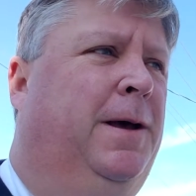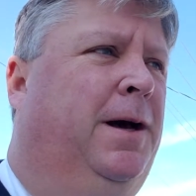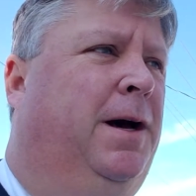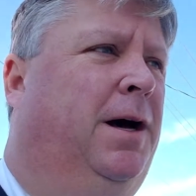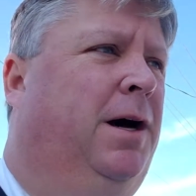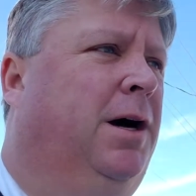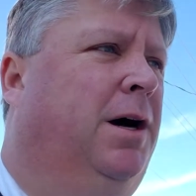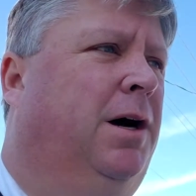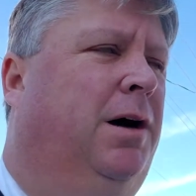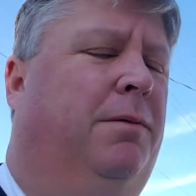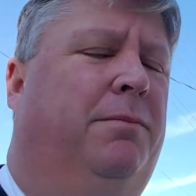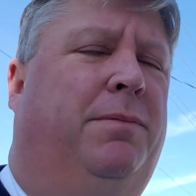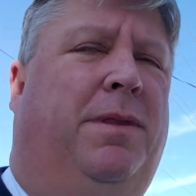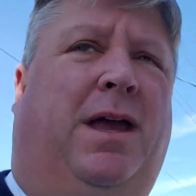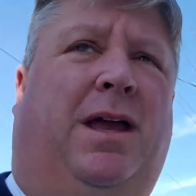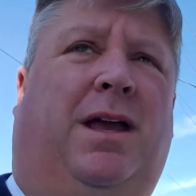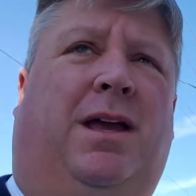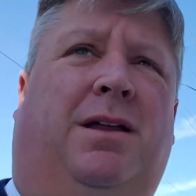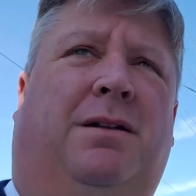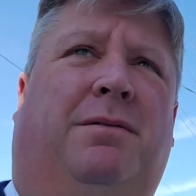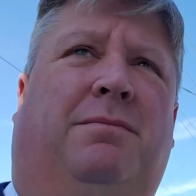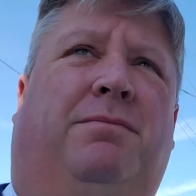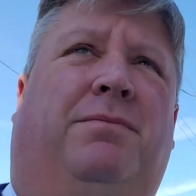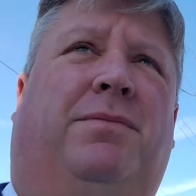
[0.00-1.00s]
Um, they
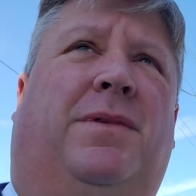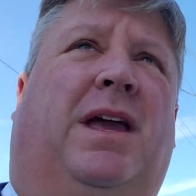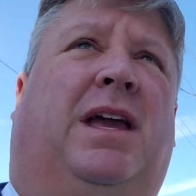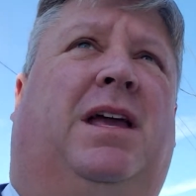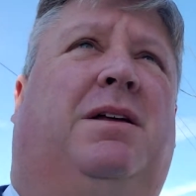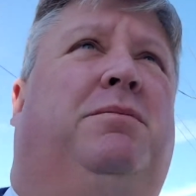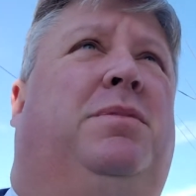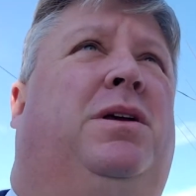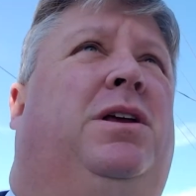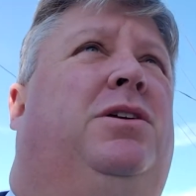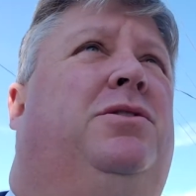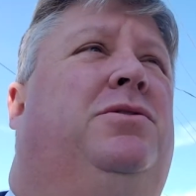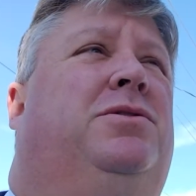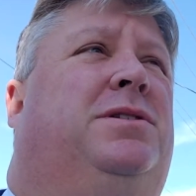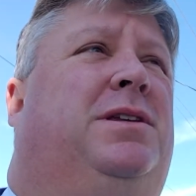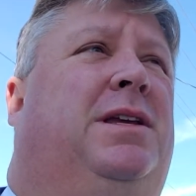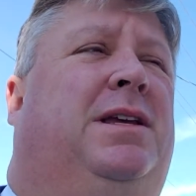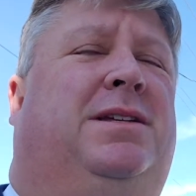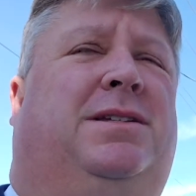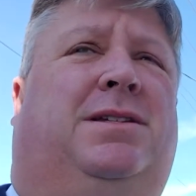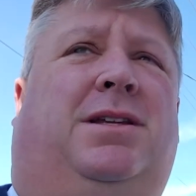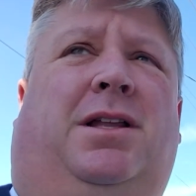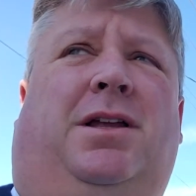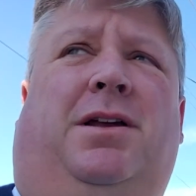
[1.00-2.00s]
can they can be used
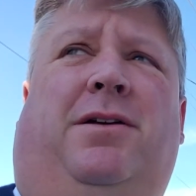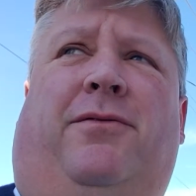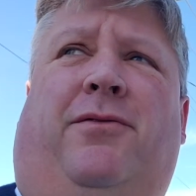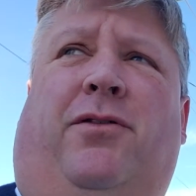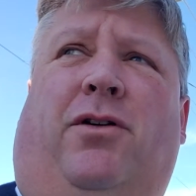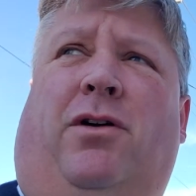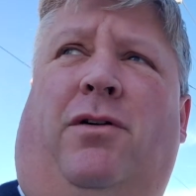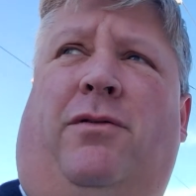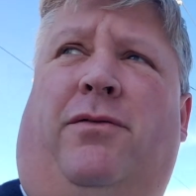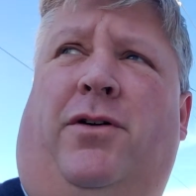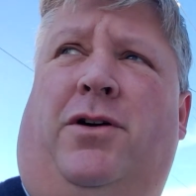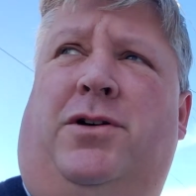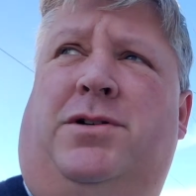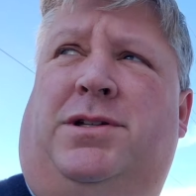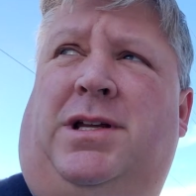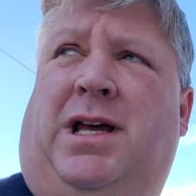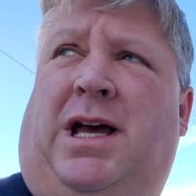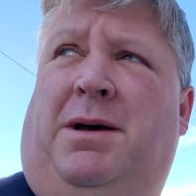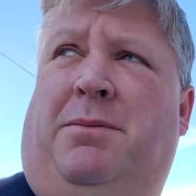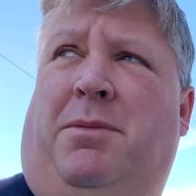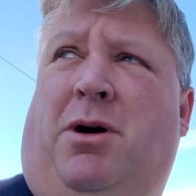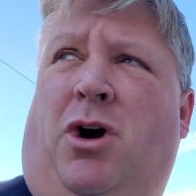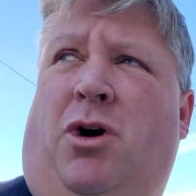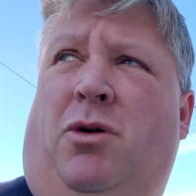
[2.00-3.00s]
easily for
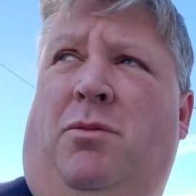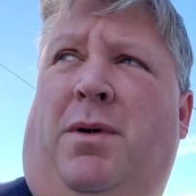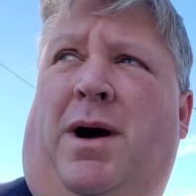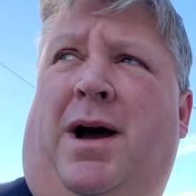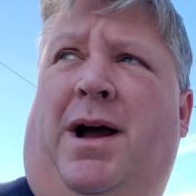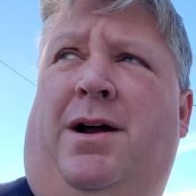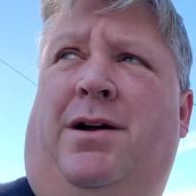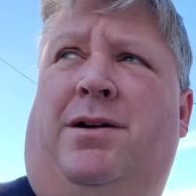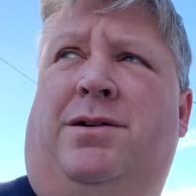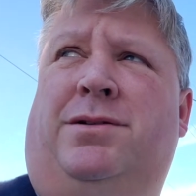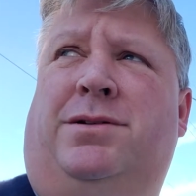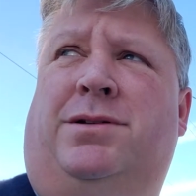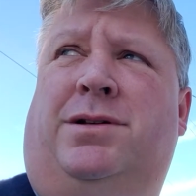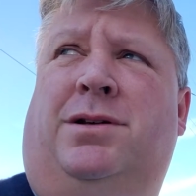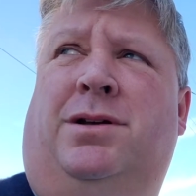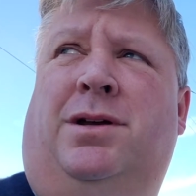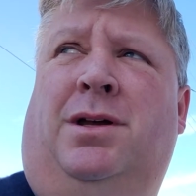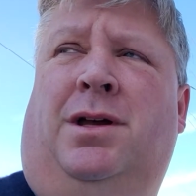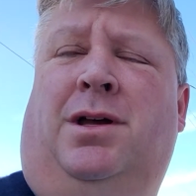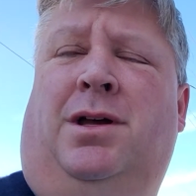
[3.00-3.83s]
first-time home buyers.